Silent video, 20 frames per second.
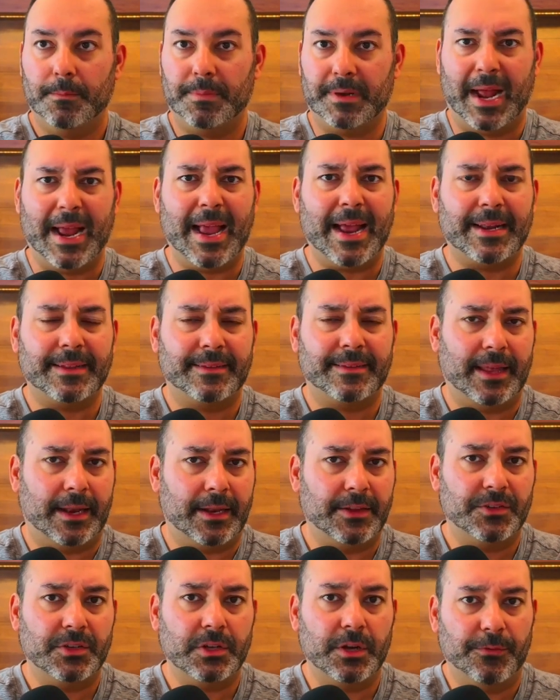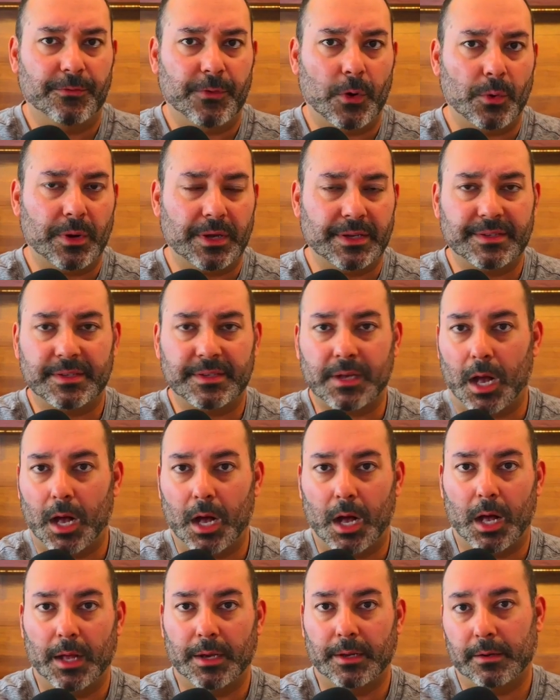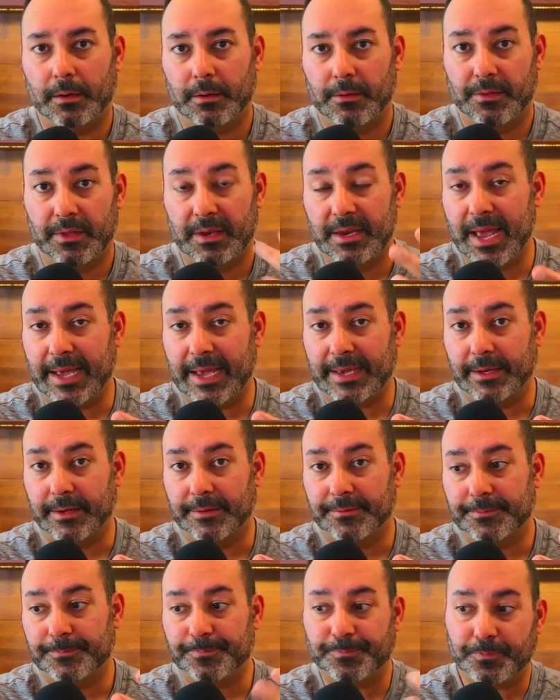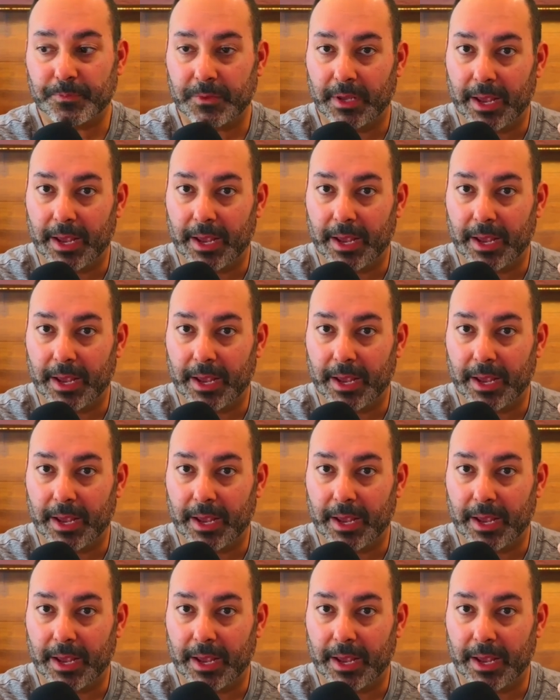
But I had a tendency to focus on the negative.